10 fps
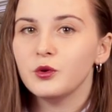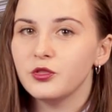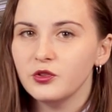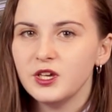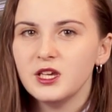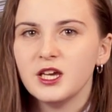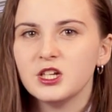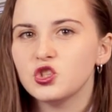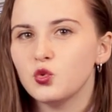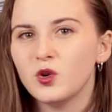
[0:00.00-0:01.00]
with the link
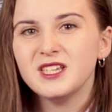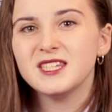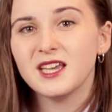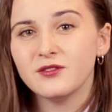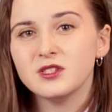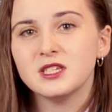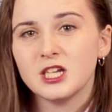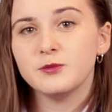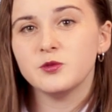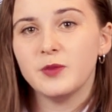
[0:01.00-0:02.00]
hidden 27
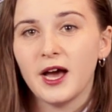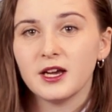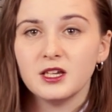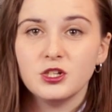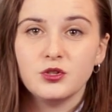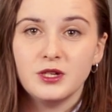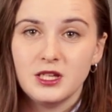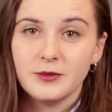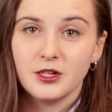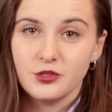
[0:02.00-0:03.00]
steps back into an
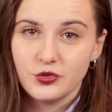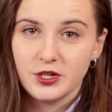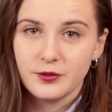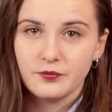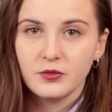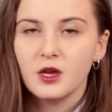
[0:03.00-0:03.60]
email string.